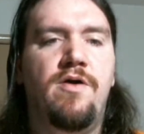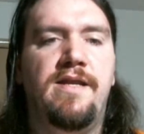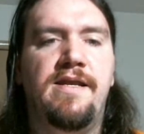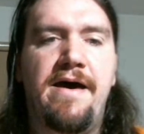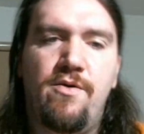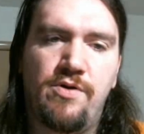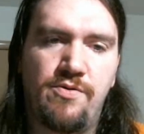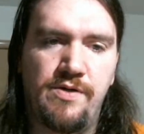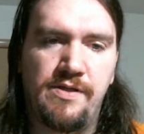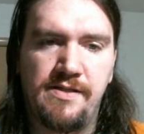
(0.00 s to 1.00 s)
Alright, now we're
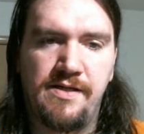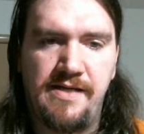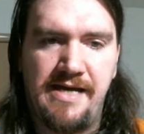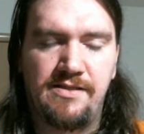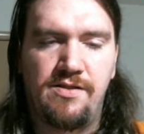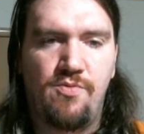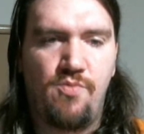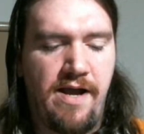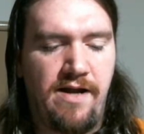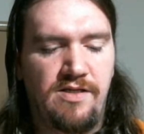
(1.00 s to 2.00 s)
going to connect to the
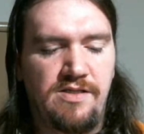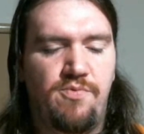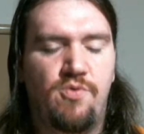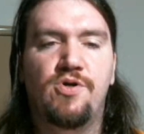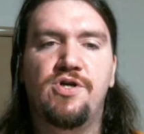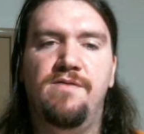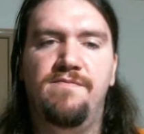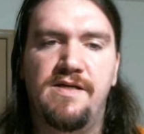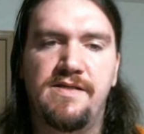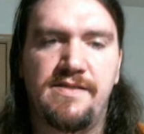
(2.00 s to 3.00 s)
wireless portion
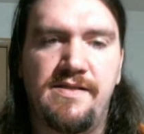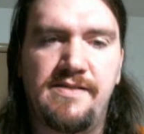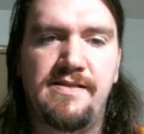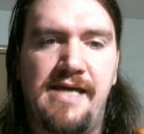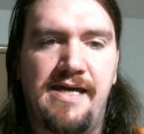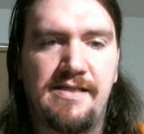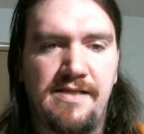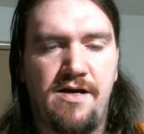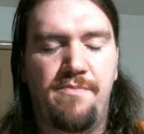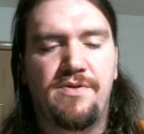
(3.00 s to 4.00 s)
of this, and this
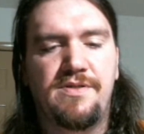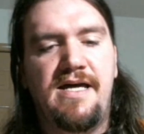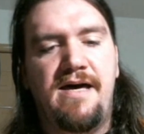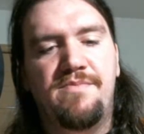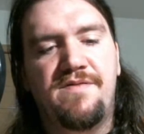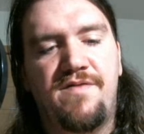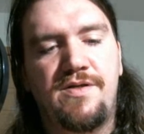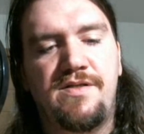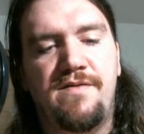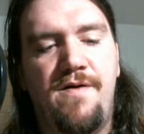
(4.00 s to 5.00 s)
takes a couple steps.
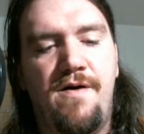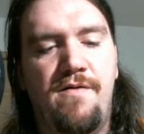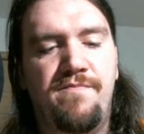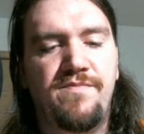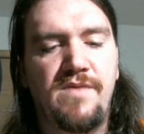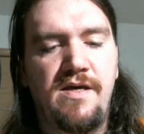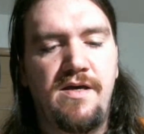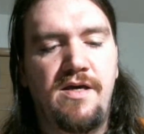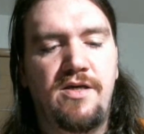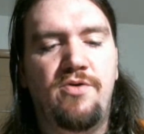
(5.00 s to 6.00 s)
First of all,
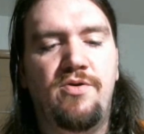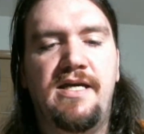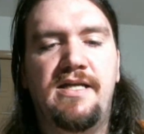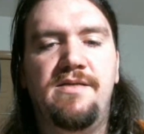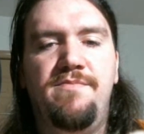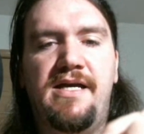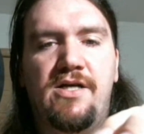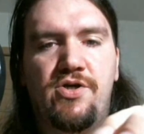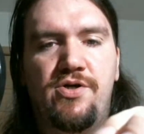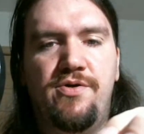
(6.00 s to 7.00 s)
you need to
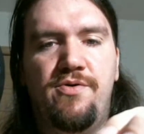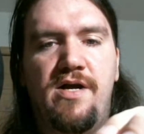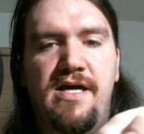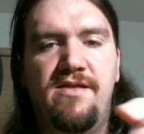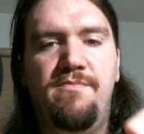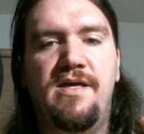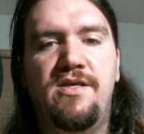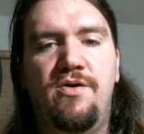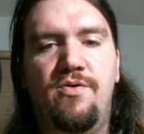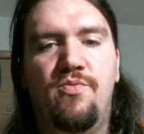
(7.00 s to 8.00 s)
make sure you are in the
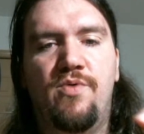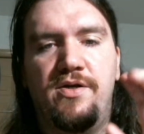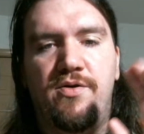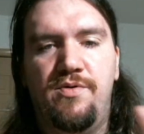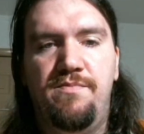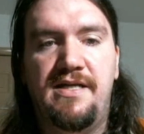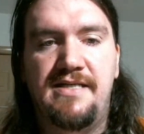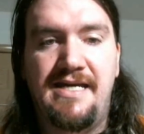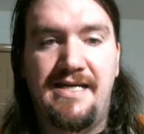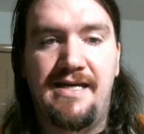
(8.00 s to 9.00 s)
menu where you would be
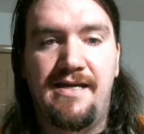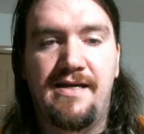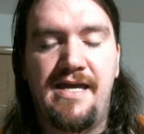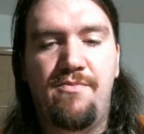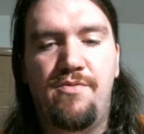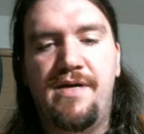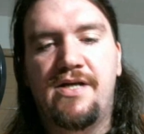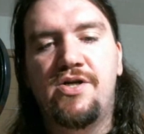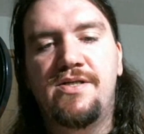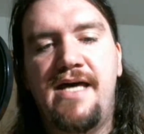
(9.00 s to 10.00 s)
taking camera
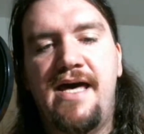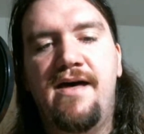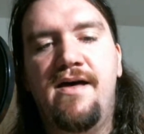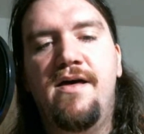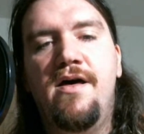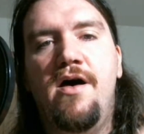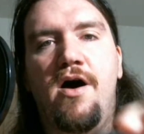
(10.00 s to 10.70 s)
pictures at.